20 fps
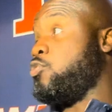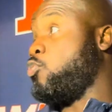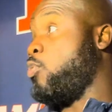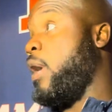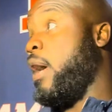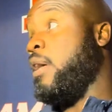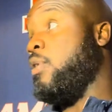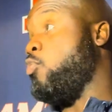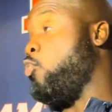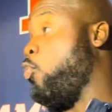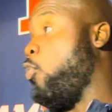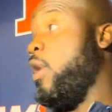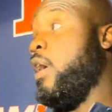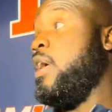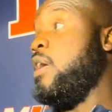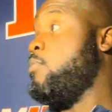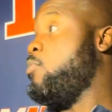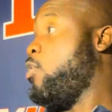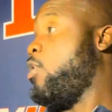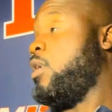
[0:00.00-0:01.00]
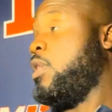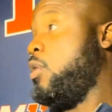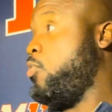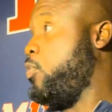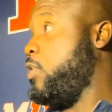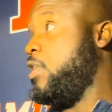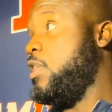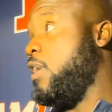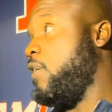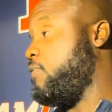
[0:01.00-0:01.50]
right way more than
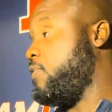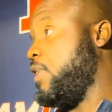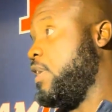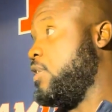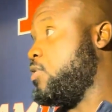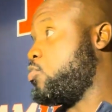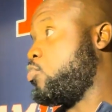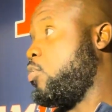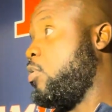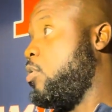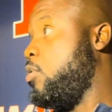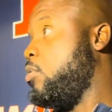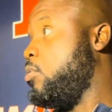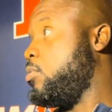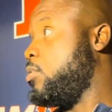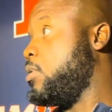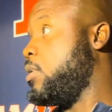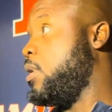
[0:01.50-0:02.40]
we've done things wrong,